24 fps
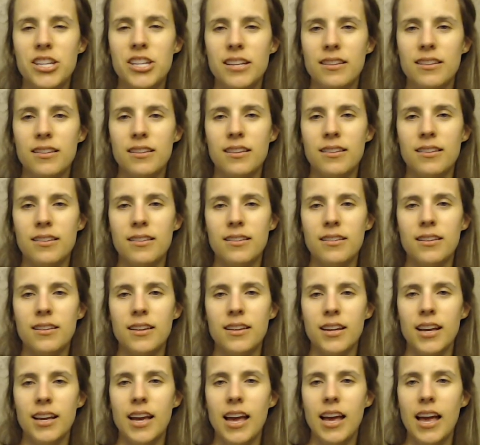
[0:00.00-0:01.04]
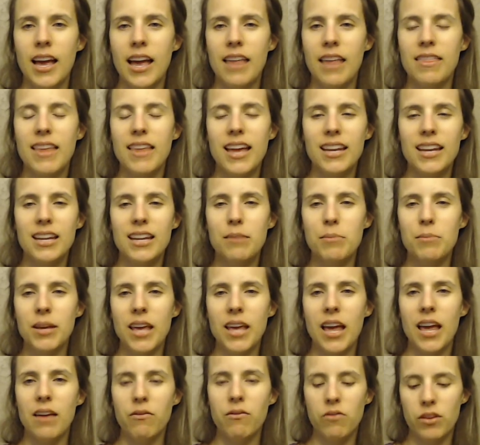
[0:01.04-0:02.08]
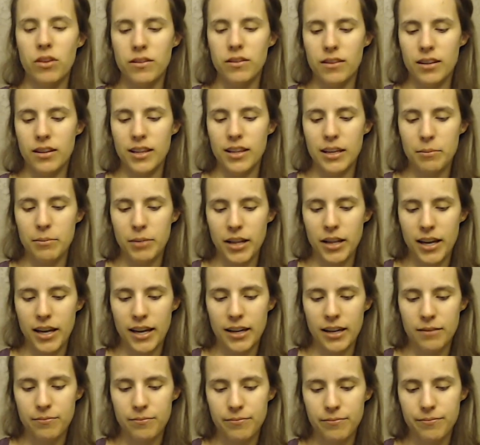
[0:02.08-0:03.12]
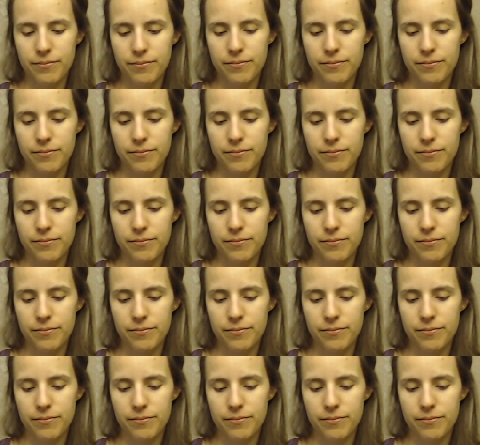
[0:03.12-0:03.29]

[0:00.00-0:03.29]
Jesus, and then he became physically blind.